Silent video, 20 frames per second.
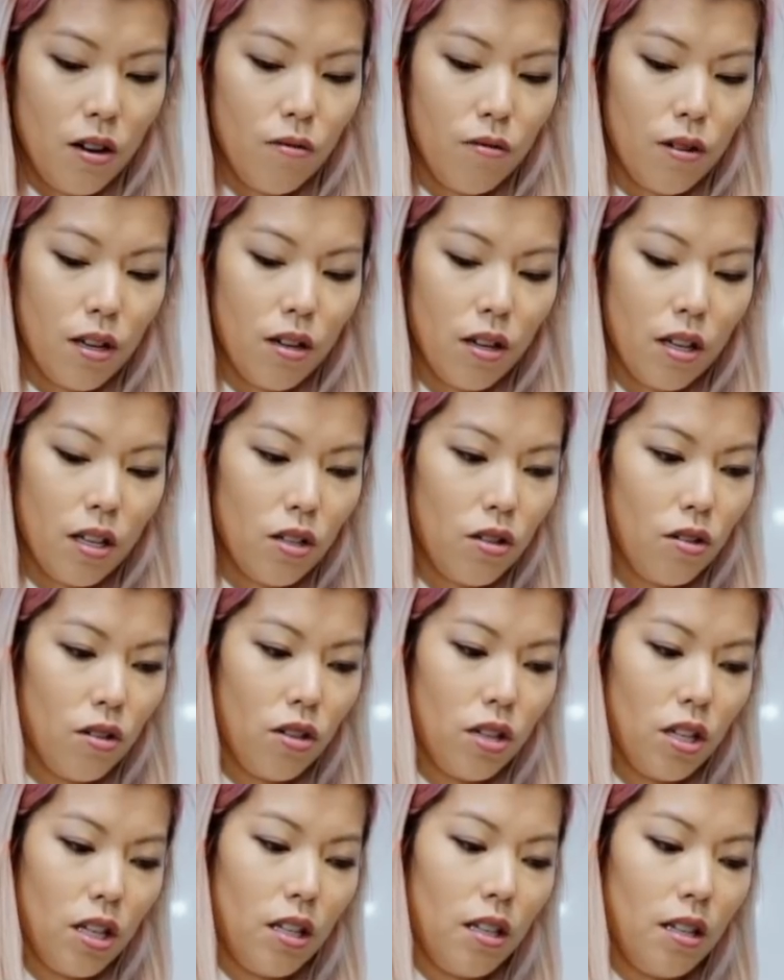we're going to
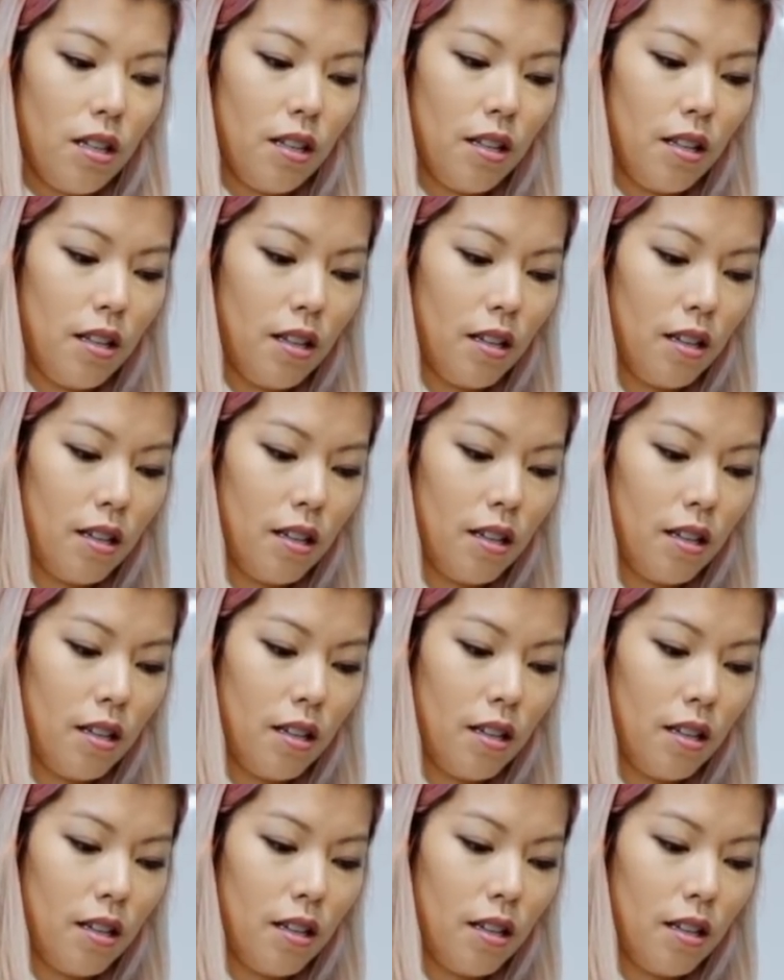just